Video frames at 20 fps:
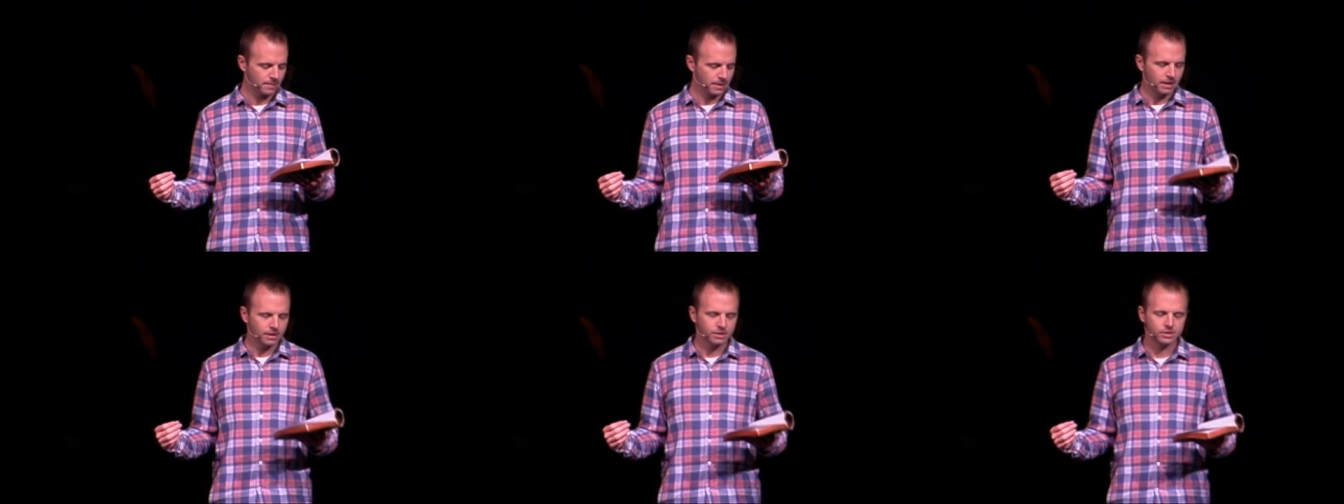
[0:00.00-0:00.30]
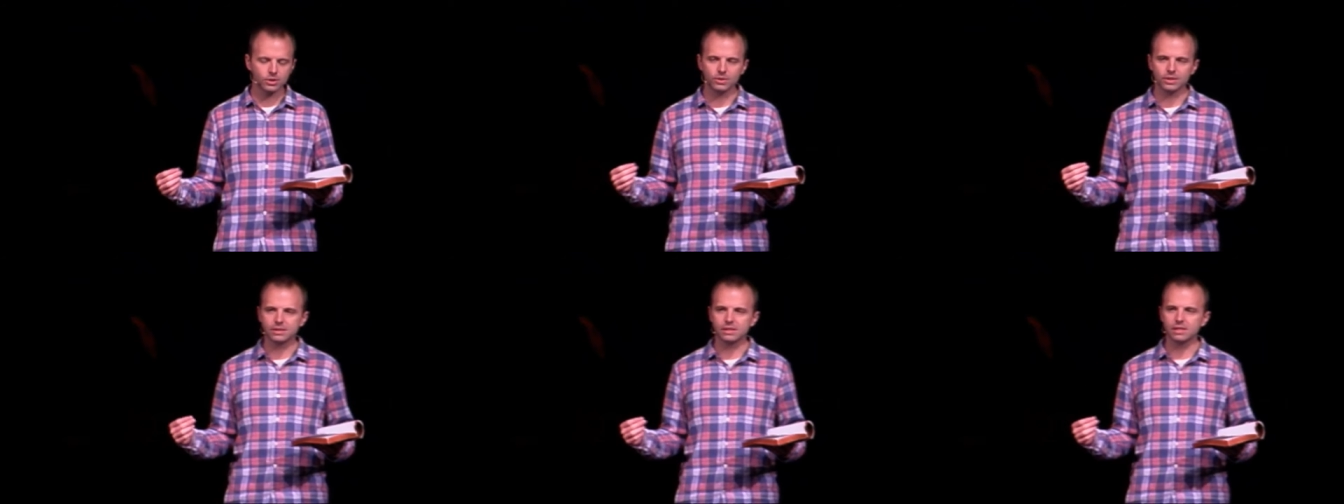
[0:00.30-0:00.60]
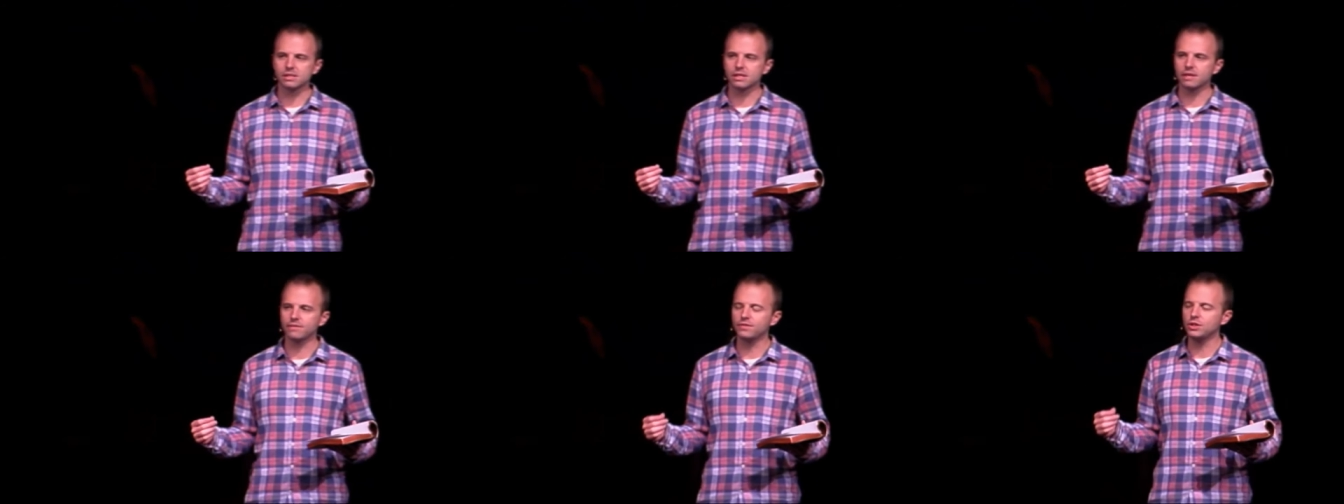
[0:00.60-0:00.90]
So it's
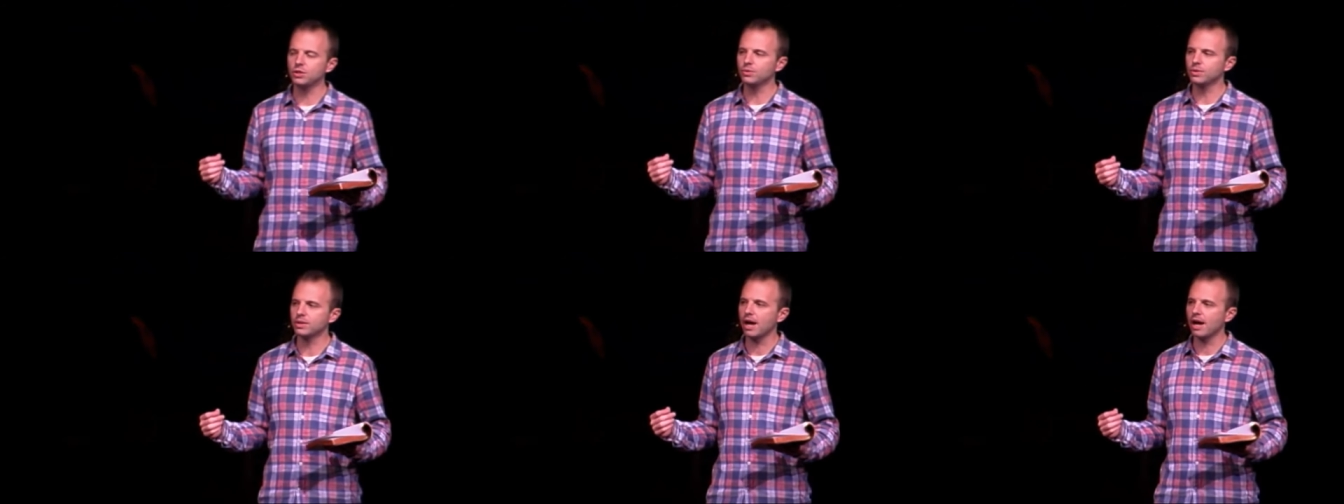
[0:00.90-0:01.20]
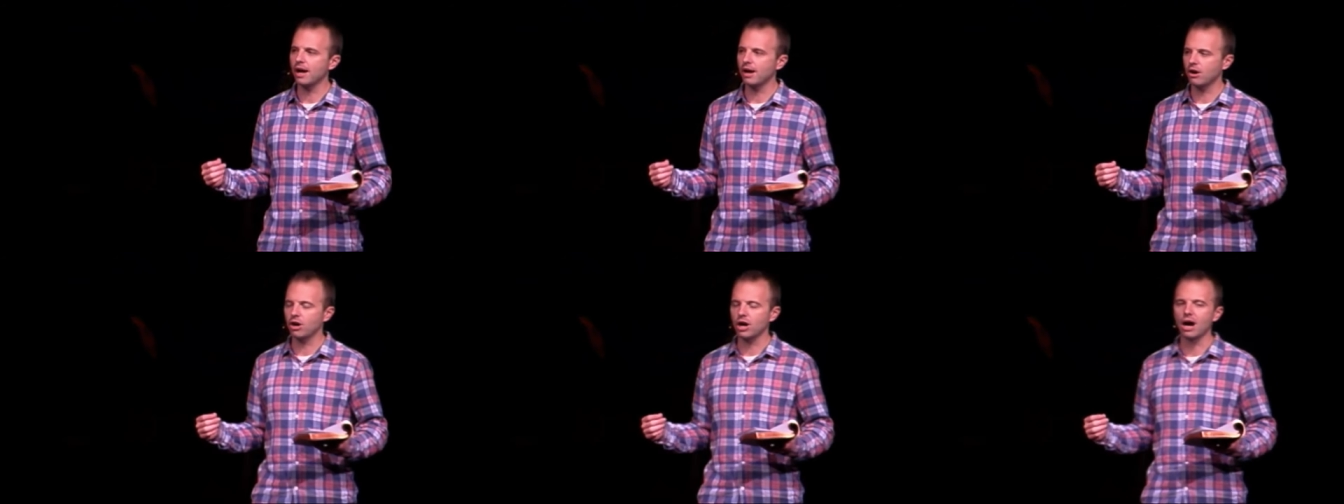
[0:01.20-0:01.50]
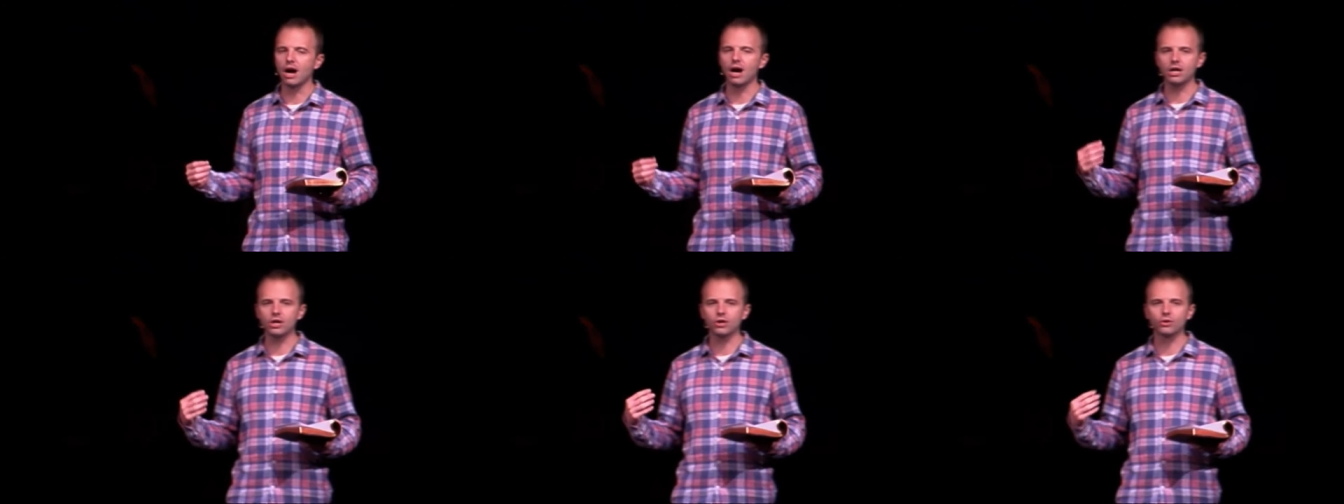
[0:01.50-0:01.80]
as if you and I are
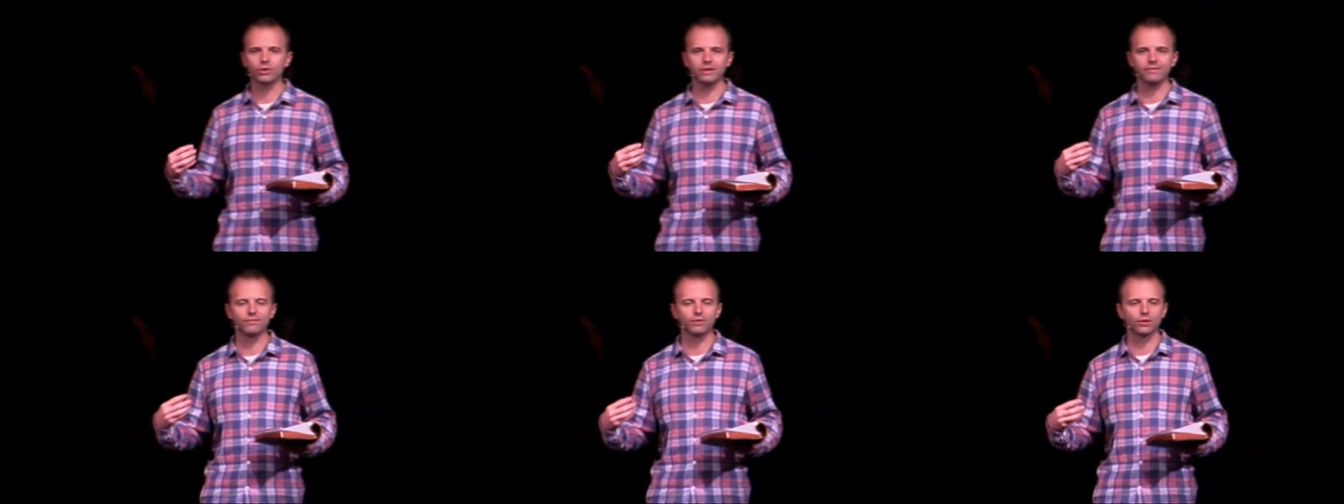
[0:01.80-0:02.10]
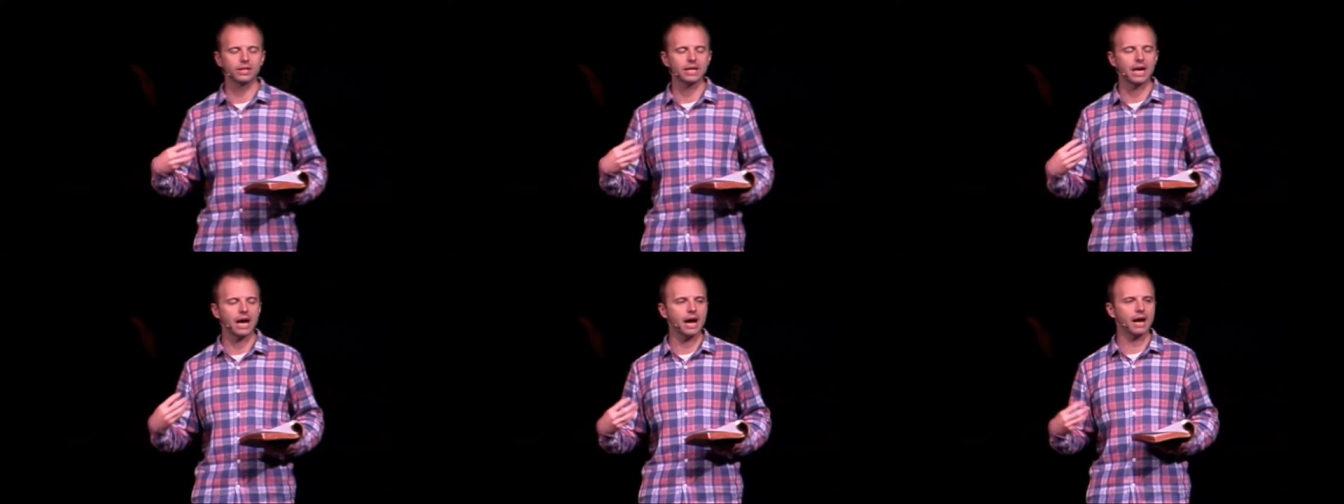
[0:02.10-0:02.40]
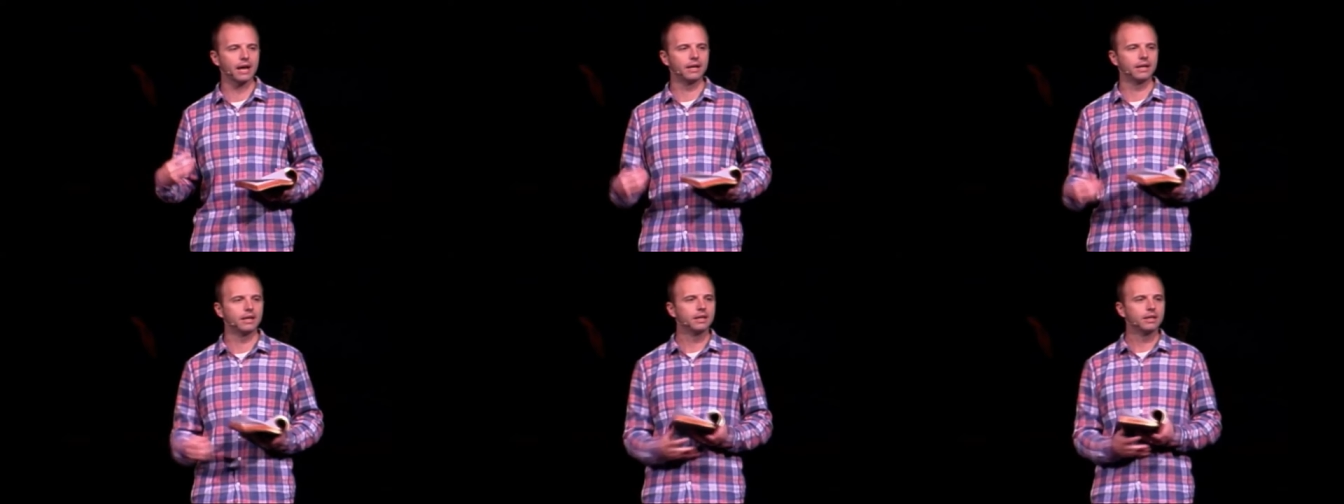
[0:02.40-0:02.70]
hungry for
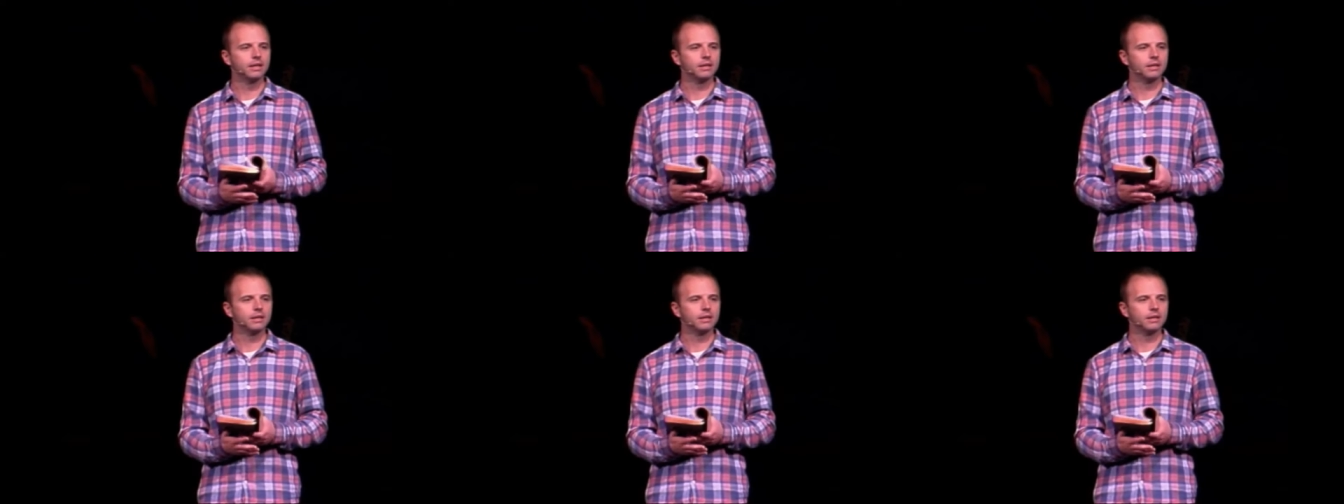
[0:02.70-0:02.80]
God.